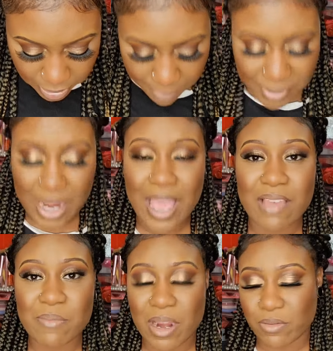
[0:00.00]
I mean, I
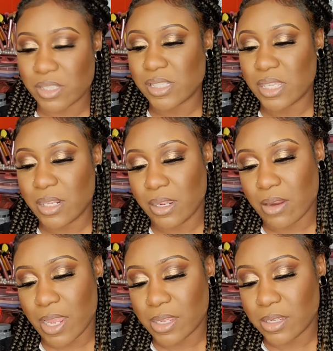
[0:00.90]
have my receipt
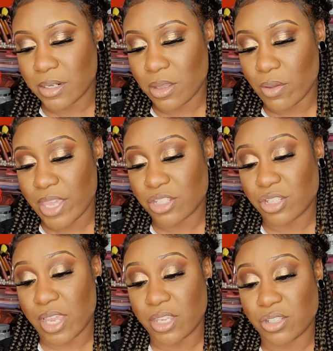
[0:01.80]
here. I could go
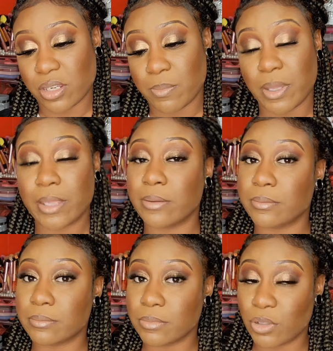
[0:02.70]
exchange it, but
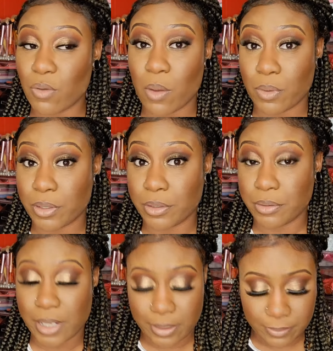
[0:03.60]
do I want
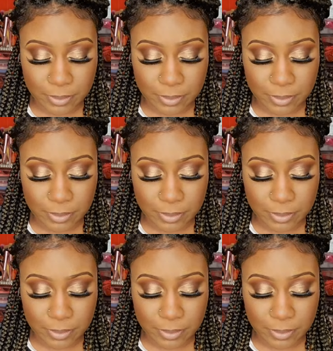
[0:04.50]
to do that?